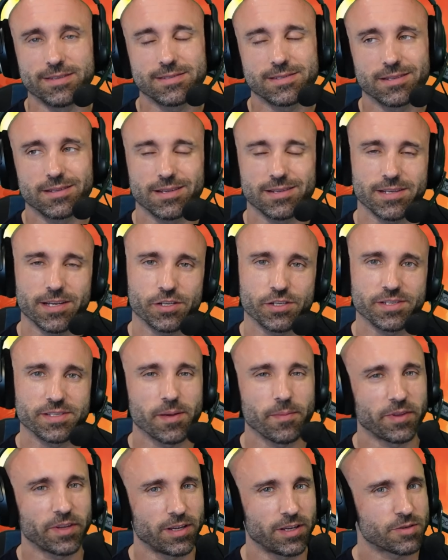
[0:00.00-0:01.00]
and there's actually
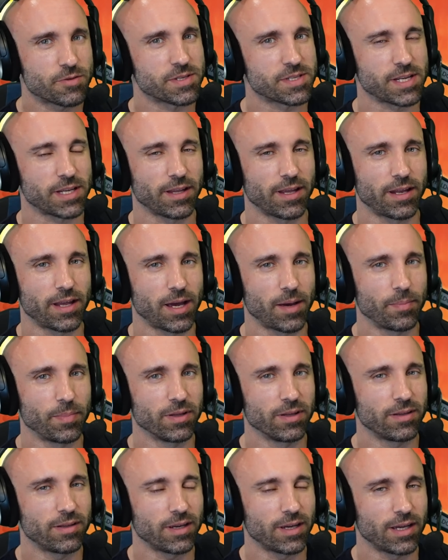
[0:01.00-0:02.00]
something interesting that
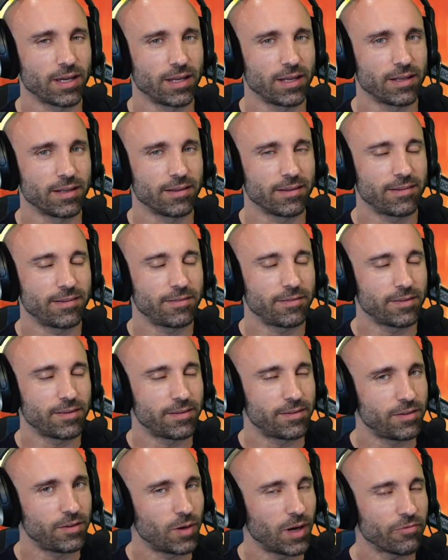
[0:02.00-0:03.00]
happened, and
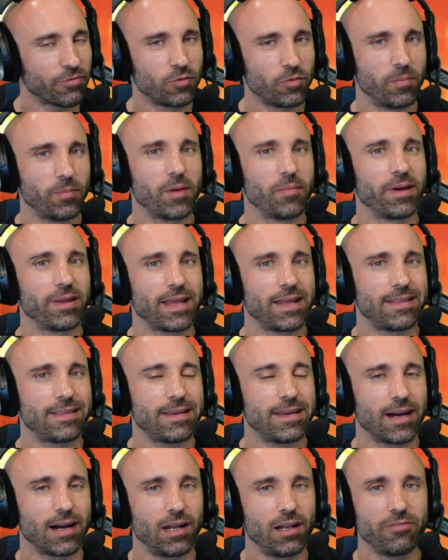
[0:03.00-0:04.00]
you have to remember that
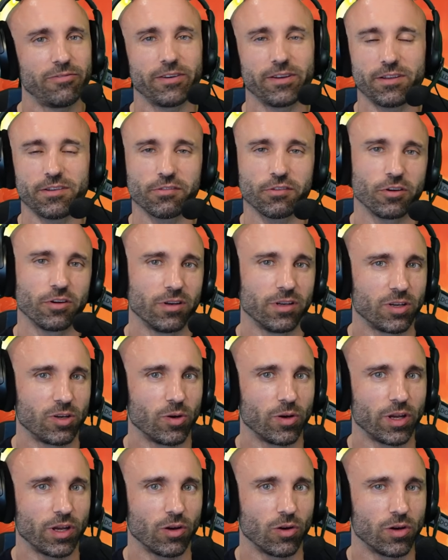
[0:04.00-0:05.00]
the alpha that's currently
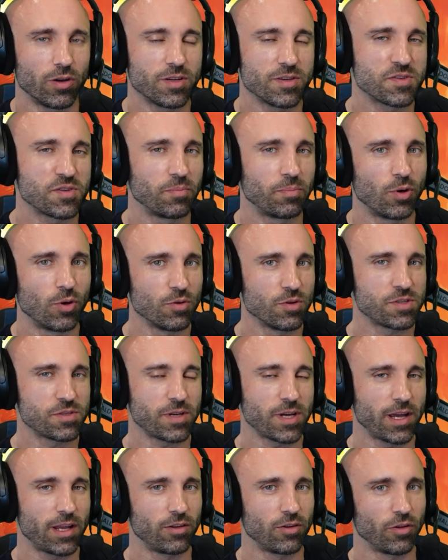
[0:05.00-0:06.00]
going on is supposed
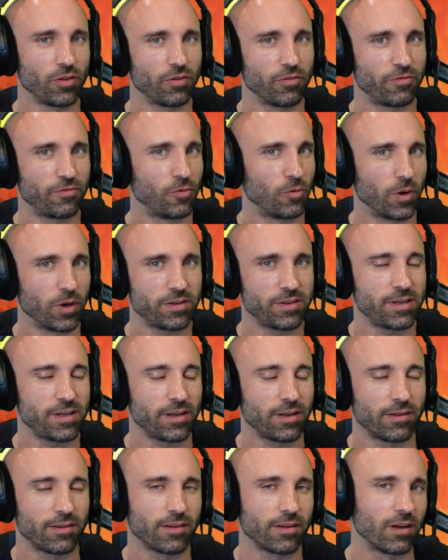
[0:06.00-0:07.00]
to end on the
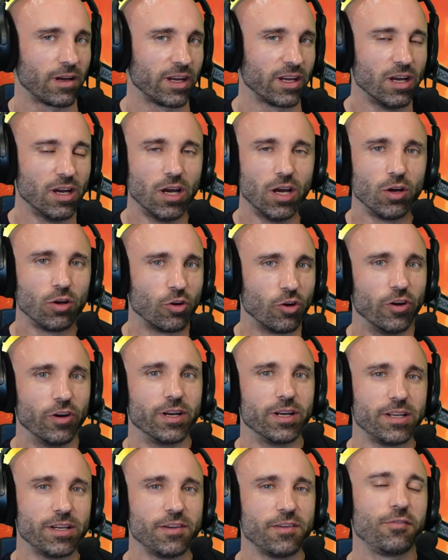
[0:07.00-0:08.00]
14th, and I
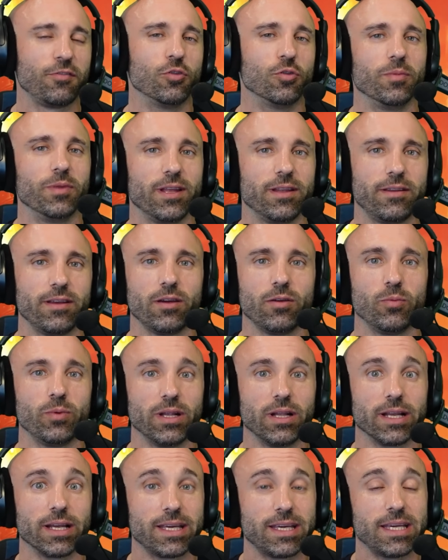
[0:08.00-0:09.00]
currently assume that they
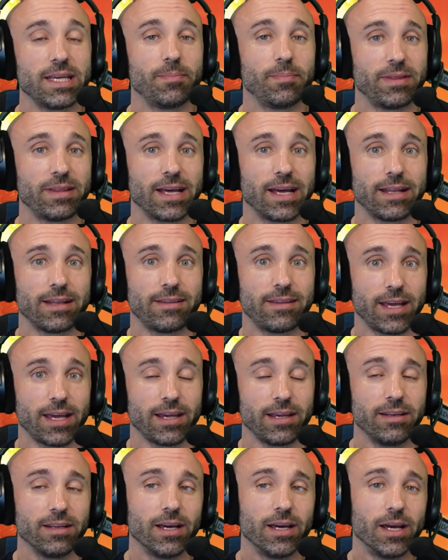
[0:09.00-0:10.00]
will keep that
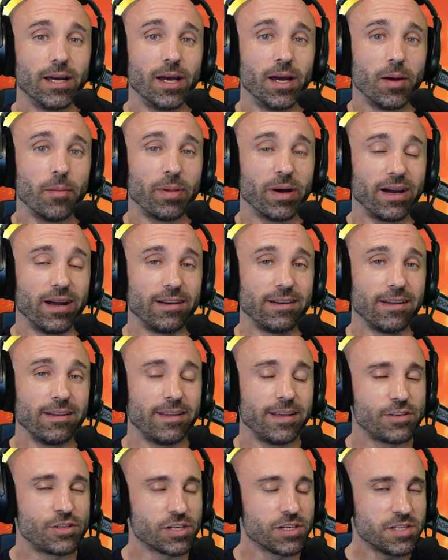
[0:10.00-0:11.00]
date. But
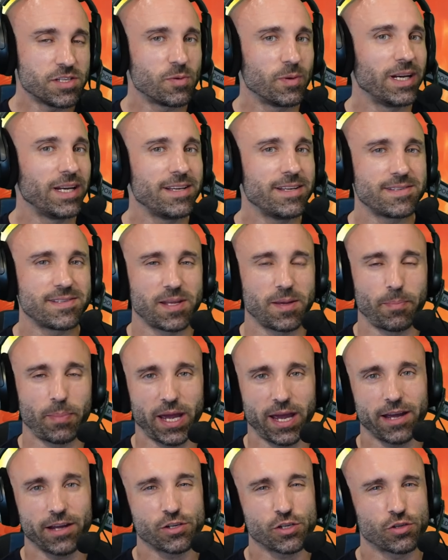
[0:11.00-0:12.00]
they just released a
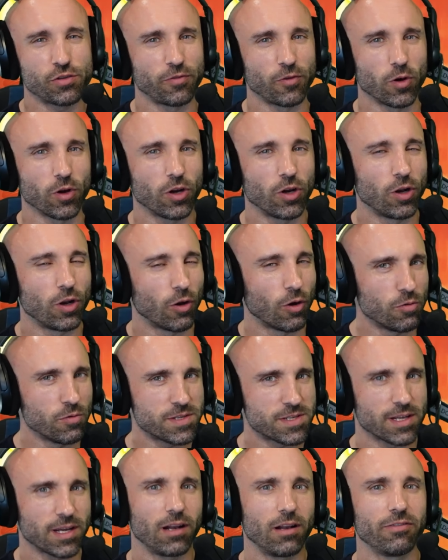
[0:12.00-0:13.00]
patch for a
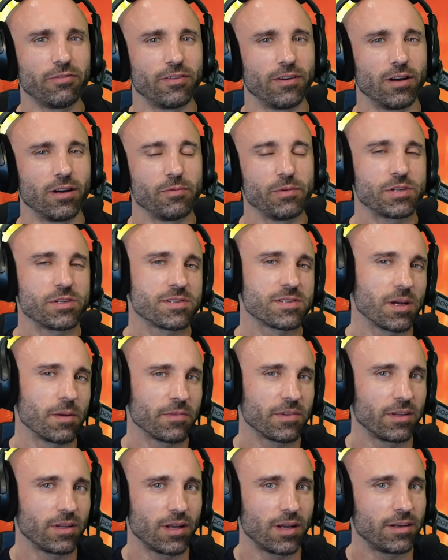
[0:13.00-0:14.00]
closed alpha, which is
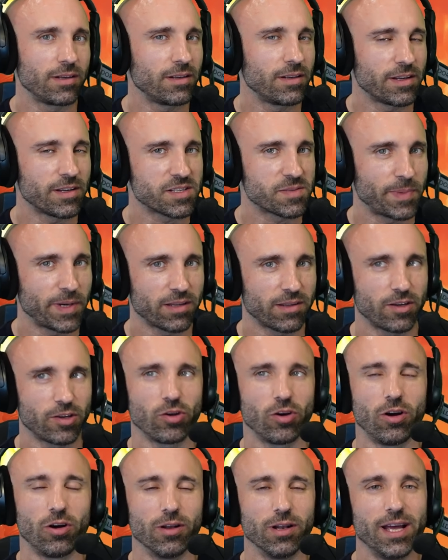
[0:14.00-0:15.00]
something that I didn't expect at
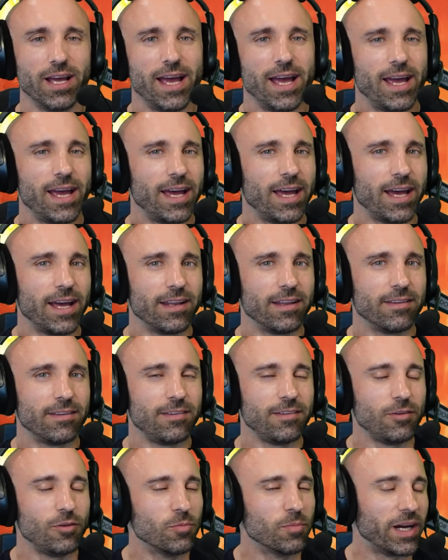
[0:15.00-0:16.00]
all. And
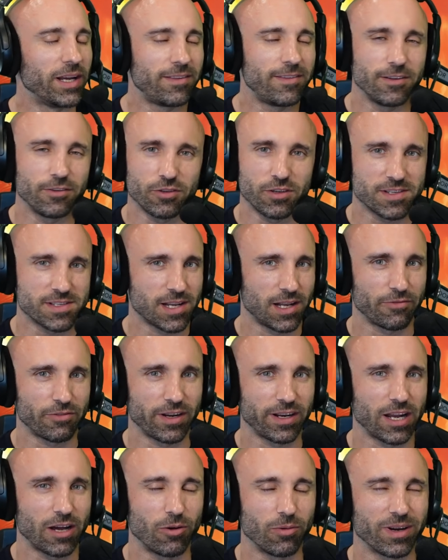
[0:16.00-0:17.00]
you might think to yourself
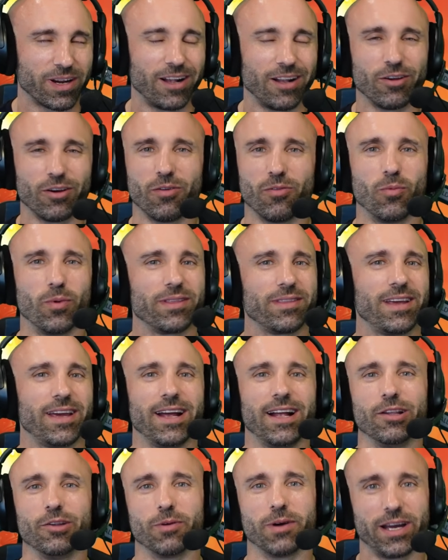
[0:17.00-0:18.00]
right now, Khaldor, what the
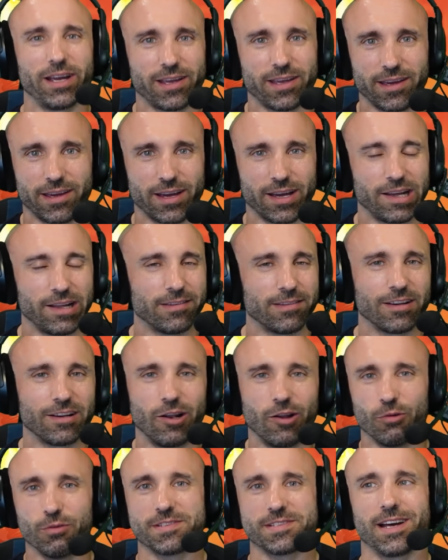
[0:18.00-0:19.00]
hell do I care? It's a
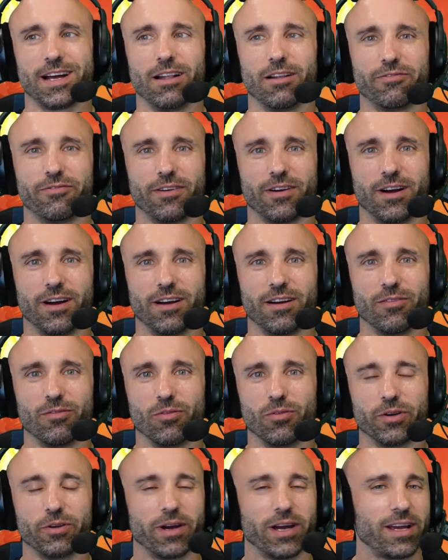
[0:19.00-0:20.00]
closed alpha.
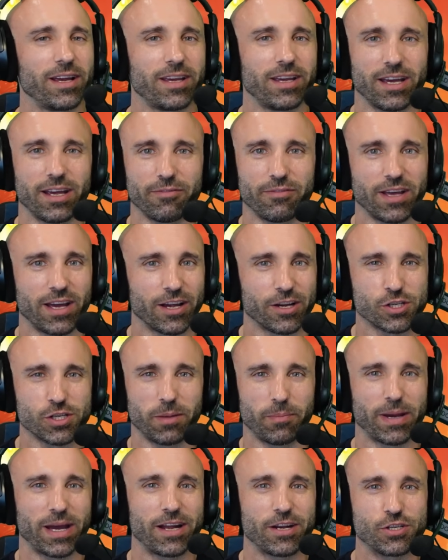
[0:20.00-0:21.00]
What do I care if they're
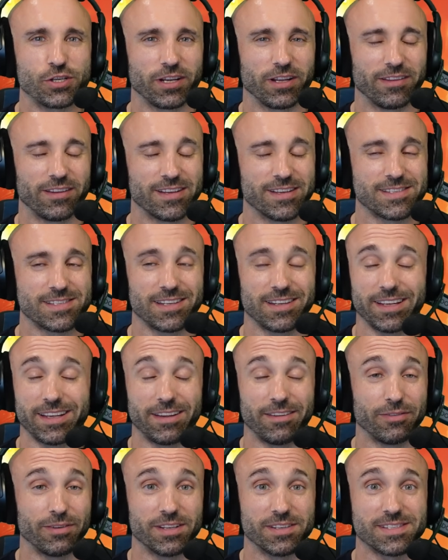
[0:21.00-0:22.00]
actually patching this?
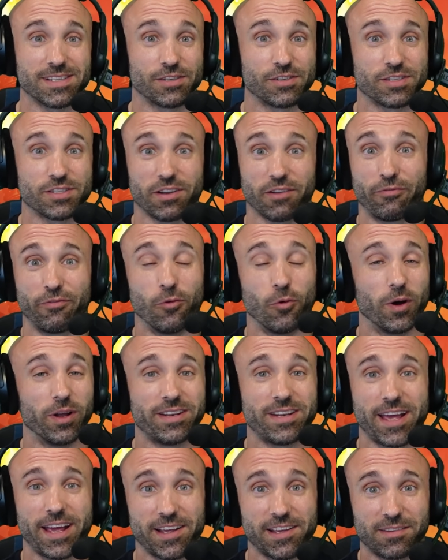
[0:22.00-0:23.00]
Even if it's just 4
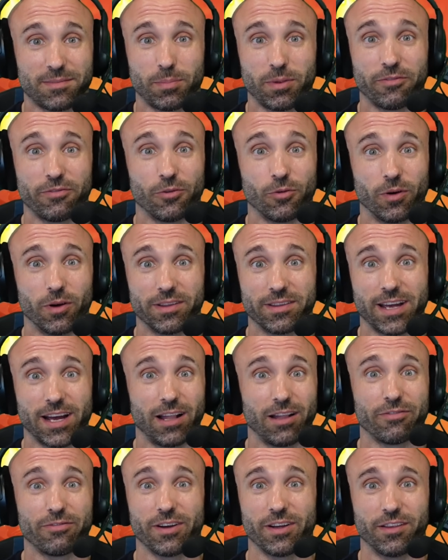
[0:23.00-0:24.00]
days before the
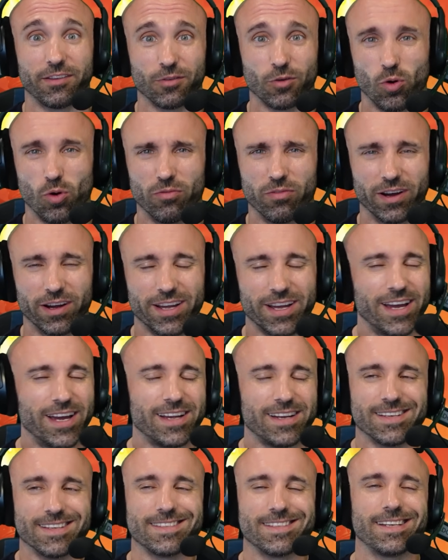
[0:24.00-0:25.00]
alpha is over,
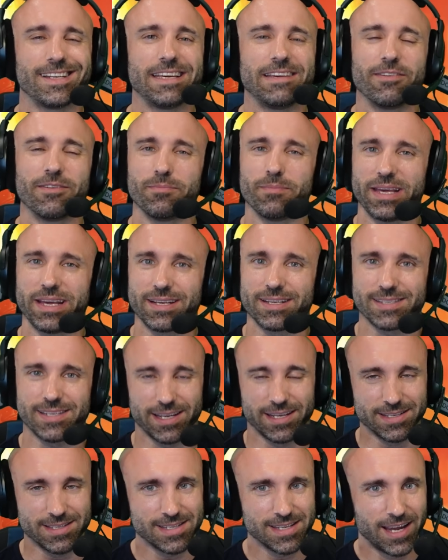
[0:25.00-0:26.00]
does it even make
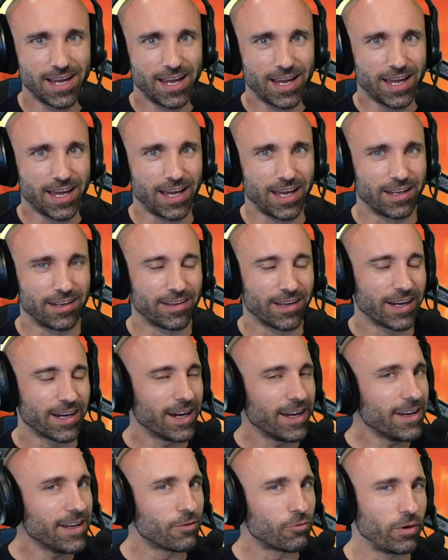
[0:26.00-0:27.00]
sense? And I
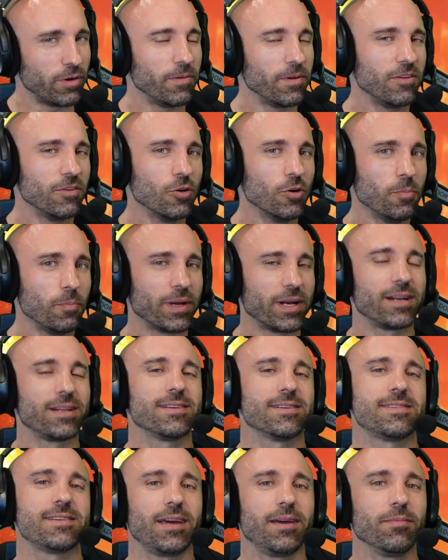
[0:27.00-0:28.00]
kind of agree with you, but at
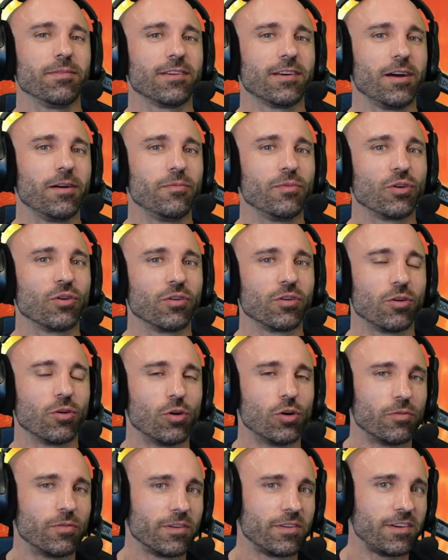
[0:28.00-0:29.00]
the same time, we're going to go
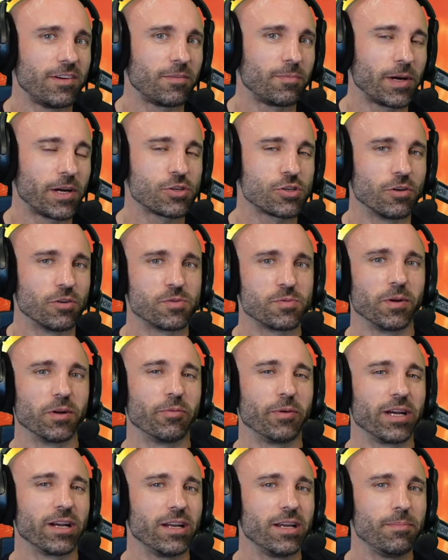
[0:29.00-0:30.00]
over these patch notes real
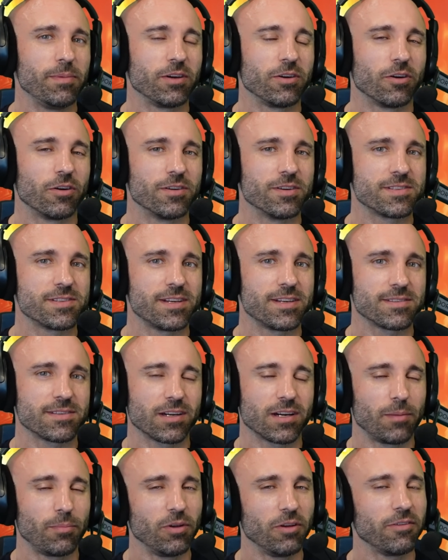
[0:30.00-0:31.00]
quickly because there's a
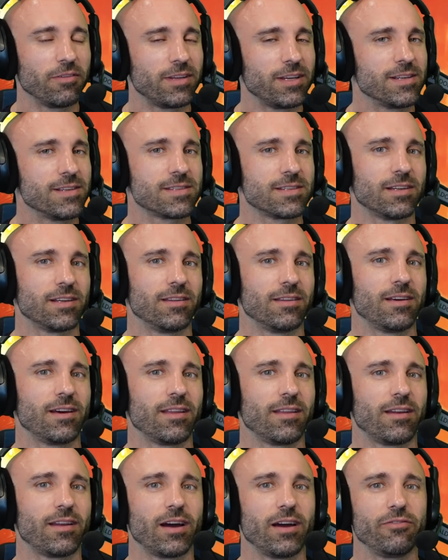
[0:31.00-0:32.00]
couple of things in there
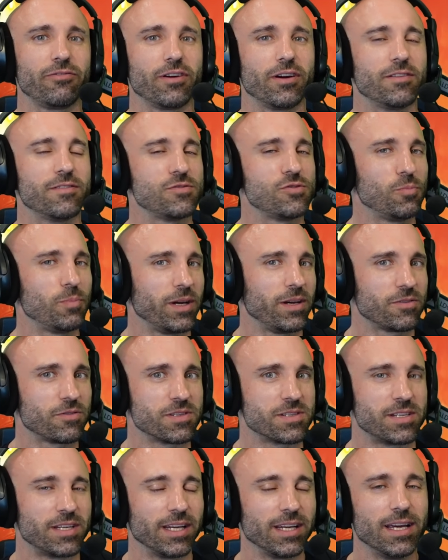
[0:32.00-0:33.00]
that I find super
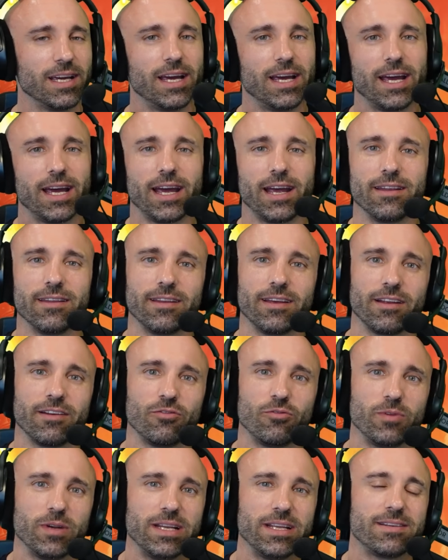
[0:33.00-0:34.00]
interesting and that
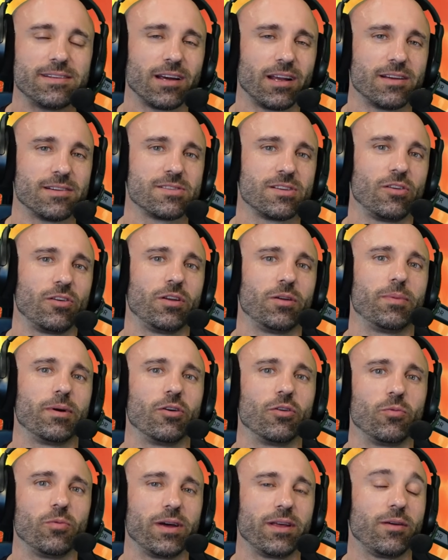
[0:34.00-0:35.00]
really tell us a lot
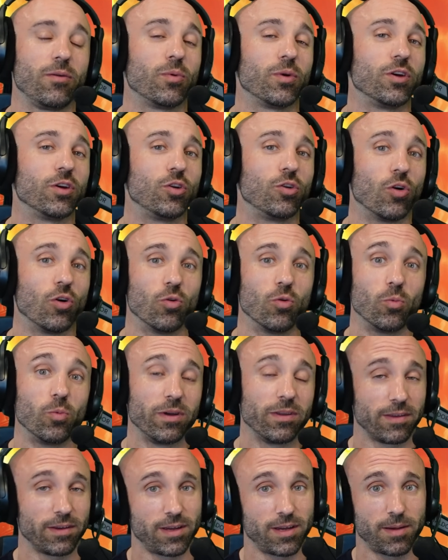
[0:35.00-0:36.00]
about where they want to go
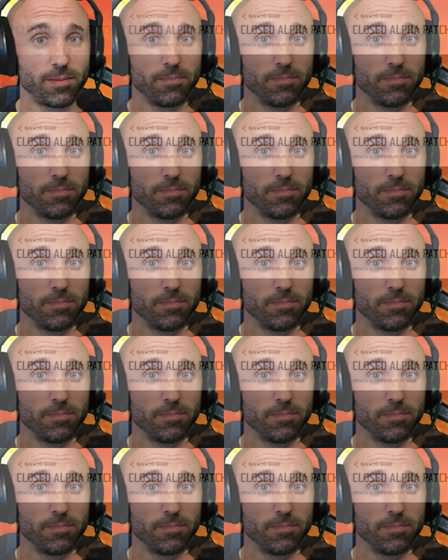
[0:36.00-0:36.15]
with the game.